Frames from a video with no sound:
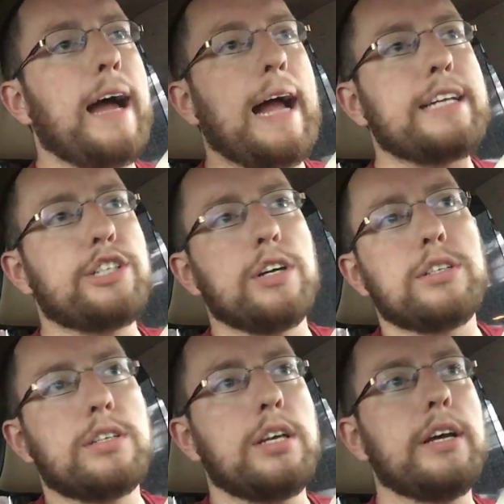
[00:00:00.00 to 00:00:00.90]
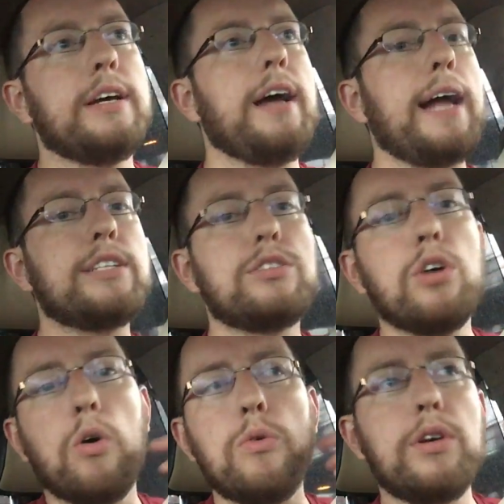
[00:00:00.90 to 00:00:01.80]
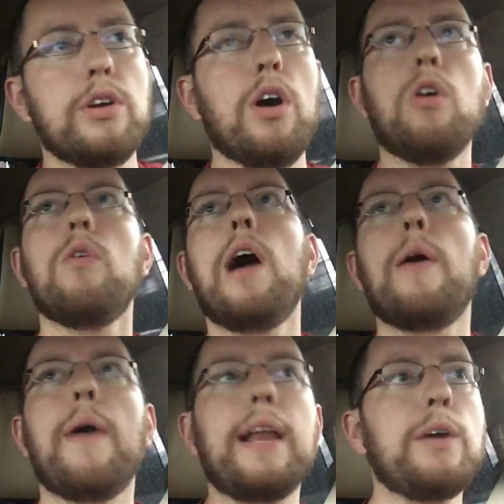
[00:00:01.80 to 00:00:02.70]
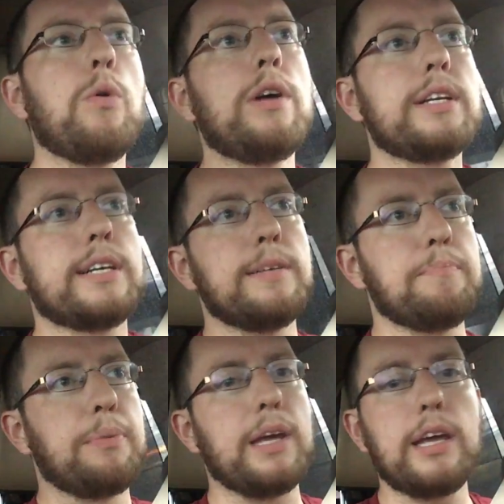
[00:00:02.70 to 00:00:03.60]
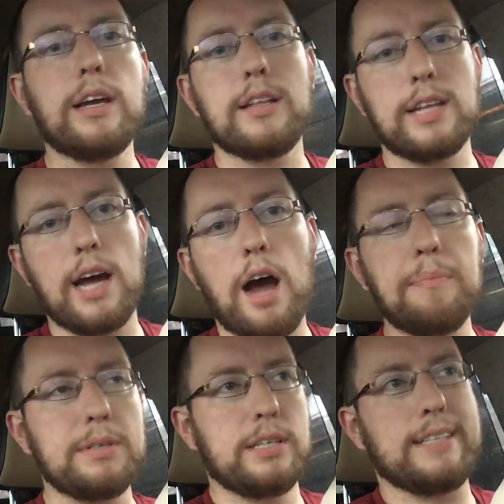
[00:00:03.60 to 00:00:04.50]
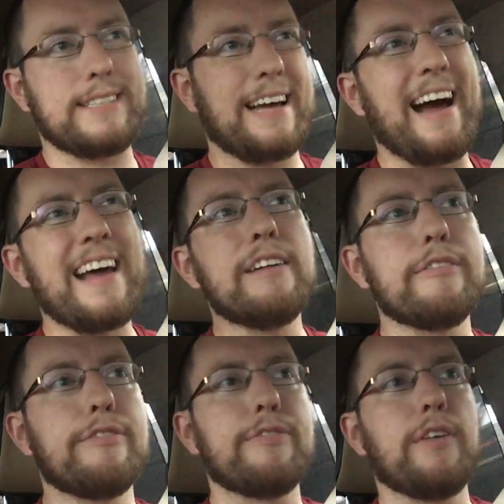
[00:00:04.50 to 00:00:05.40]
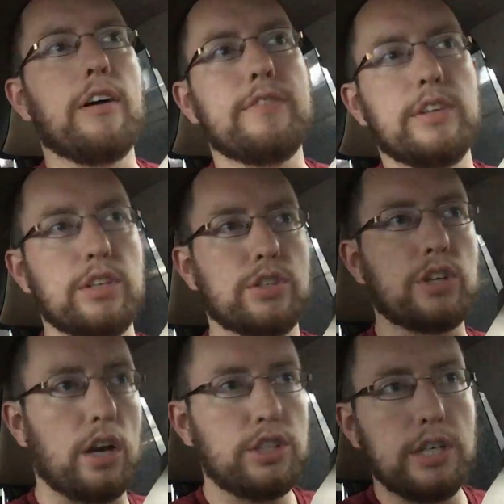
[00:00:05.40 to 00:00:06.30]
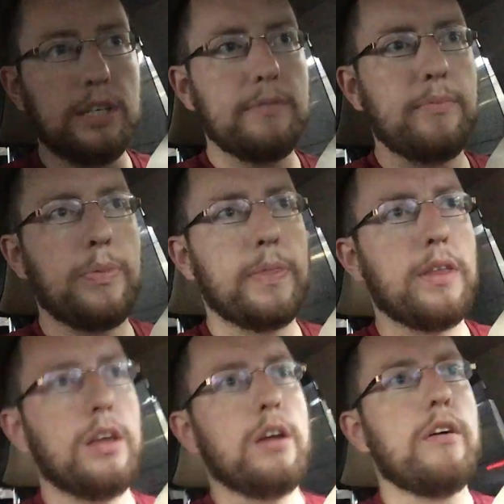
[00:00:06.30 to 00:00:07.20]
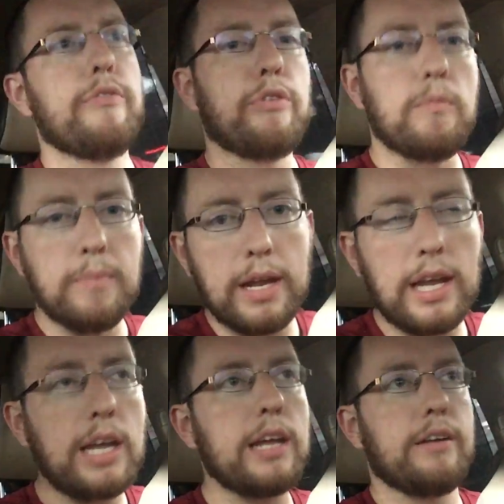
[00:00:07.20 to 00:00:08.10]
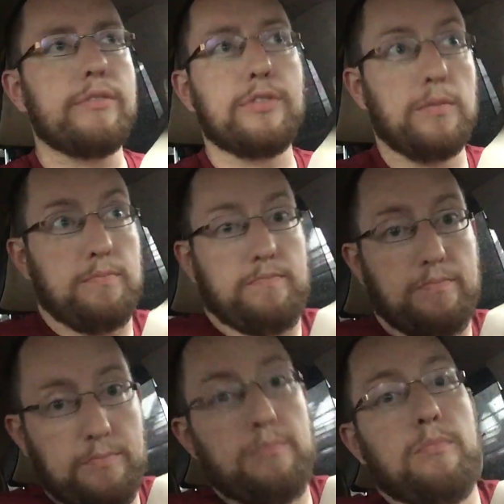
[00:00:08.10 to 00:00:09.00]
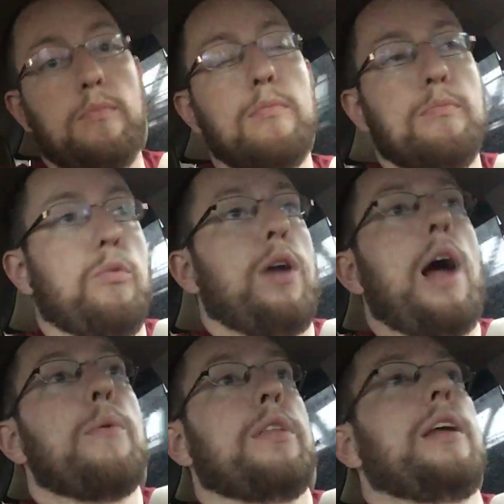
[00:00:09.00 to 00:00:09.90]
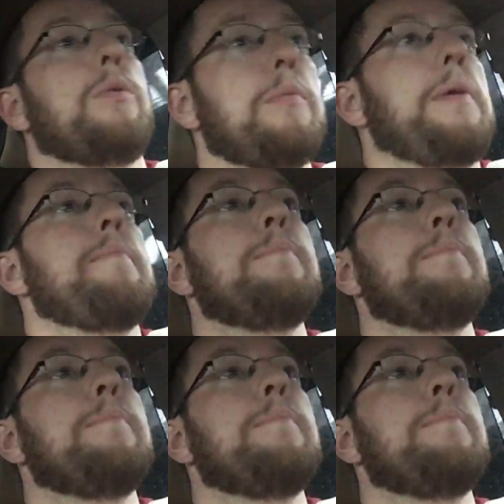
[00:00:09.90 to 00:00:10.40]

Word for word: I just I don't know how anyone could be on the opposite side of, of the discussion from me and from what I would think would be